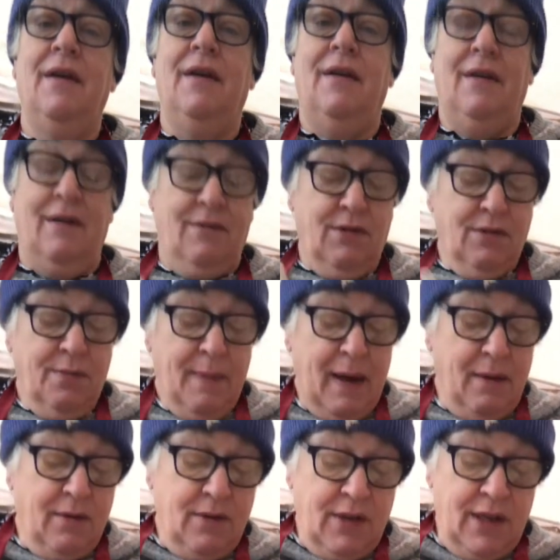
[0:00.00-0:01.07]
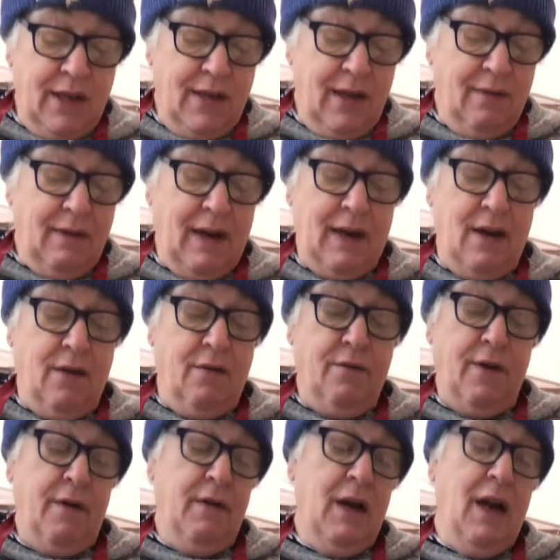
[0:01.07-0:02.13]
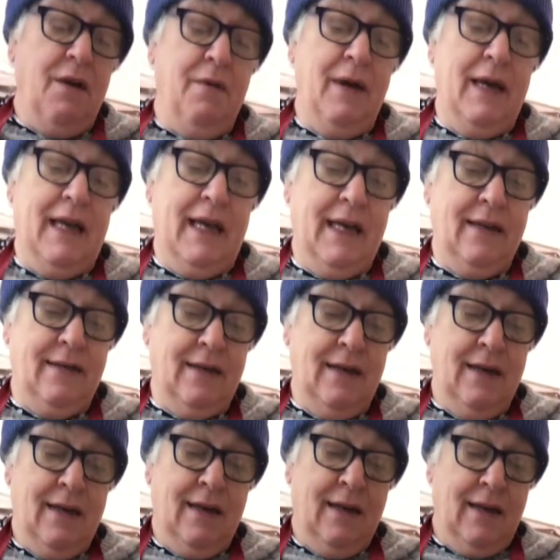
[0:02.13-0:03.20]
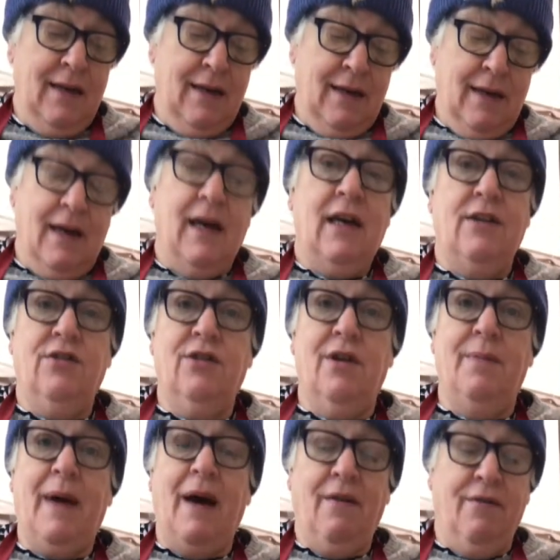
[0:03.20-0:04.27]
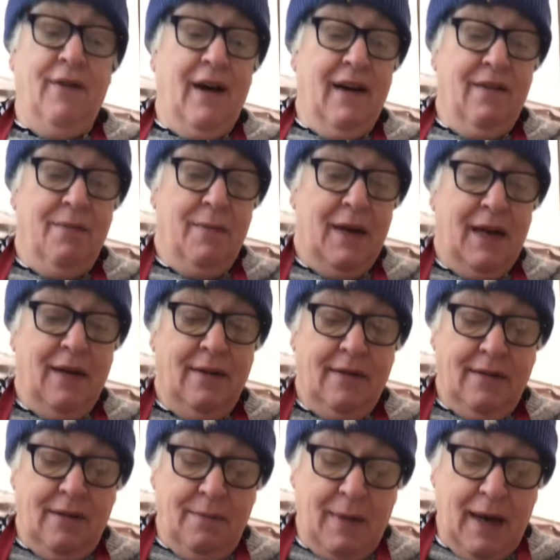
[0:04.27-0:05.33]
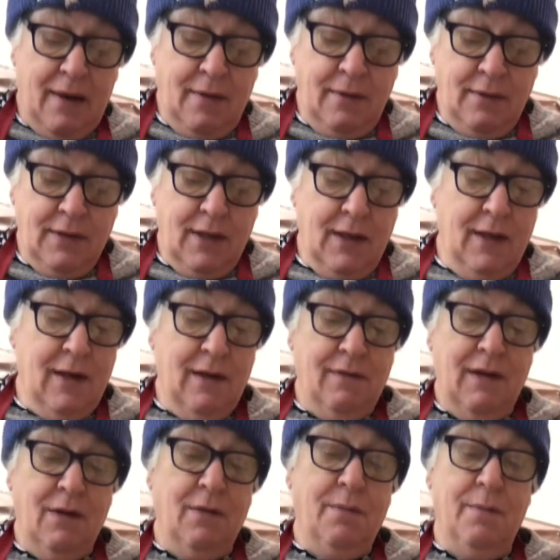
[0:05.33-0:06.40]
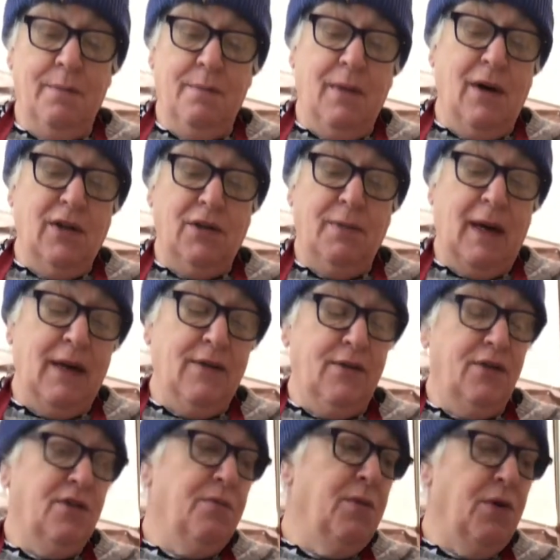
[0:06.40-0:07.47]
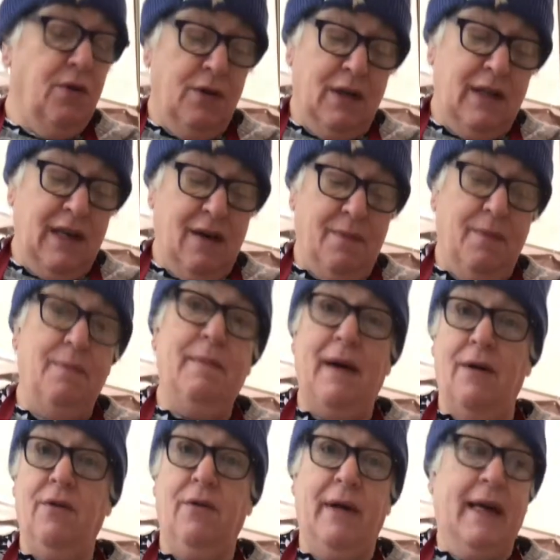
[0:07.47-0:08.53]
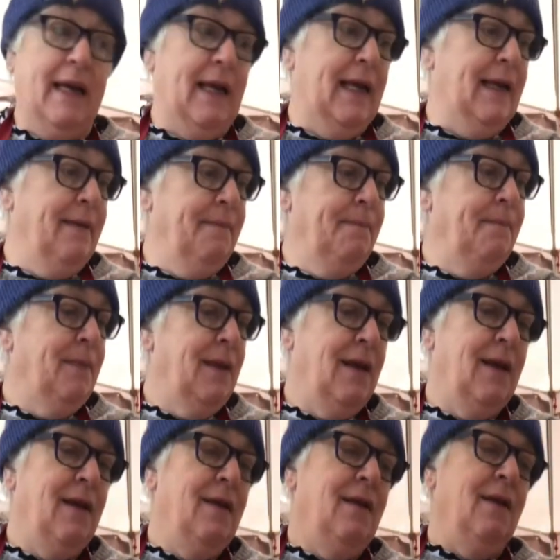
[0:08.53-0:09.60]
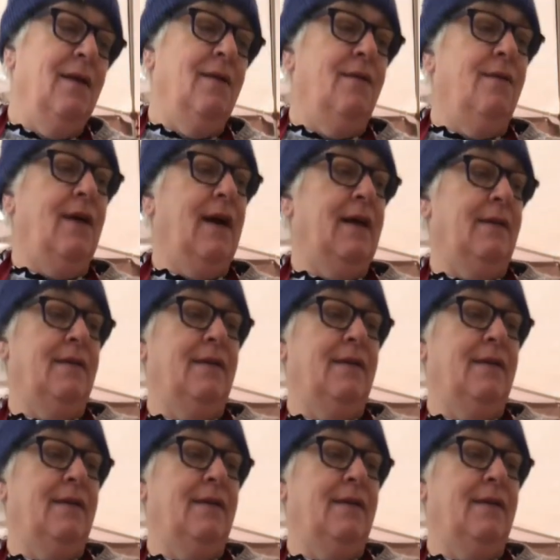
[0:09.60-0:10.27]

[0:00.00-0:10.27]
They've just melted. I've had it on very low heat. It took about 5 minutes to melt. If your marshmallows are smaller, they'll melt quickly. Right,